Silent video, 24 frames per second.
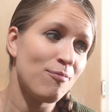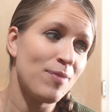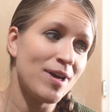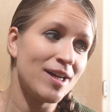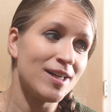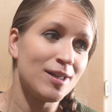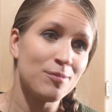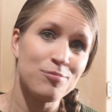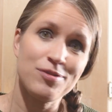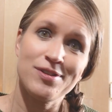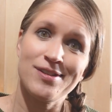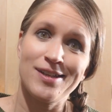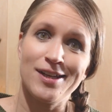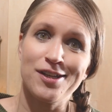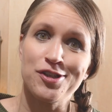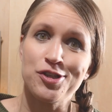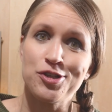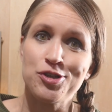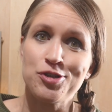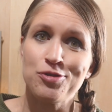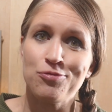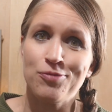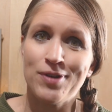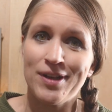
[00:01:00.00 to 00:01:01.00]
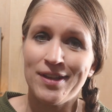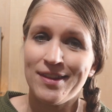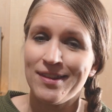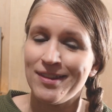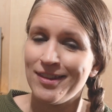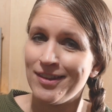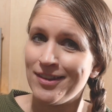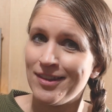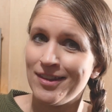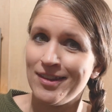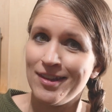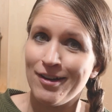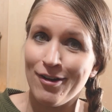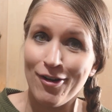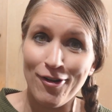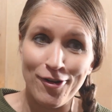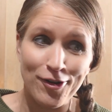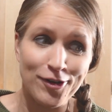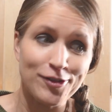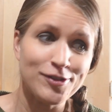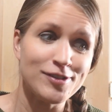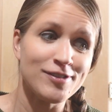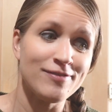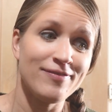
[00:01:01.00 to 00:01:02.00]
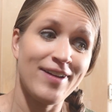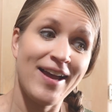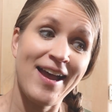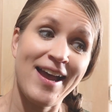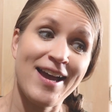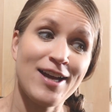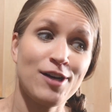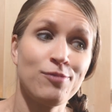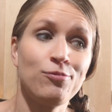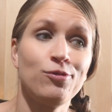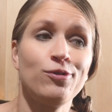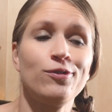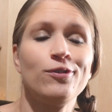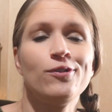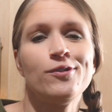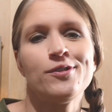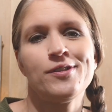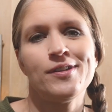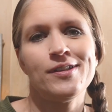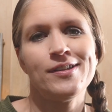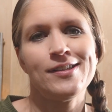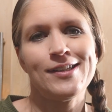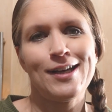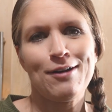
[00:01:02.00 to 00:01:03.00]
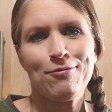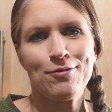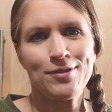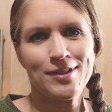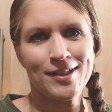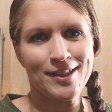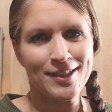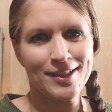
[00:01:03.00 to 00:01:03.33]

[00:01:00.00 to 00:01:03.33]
been obsessed with the hearts of animals since I was a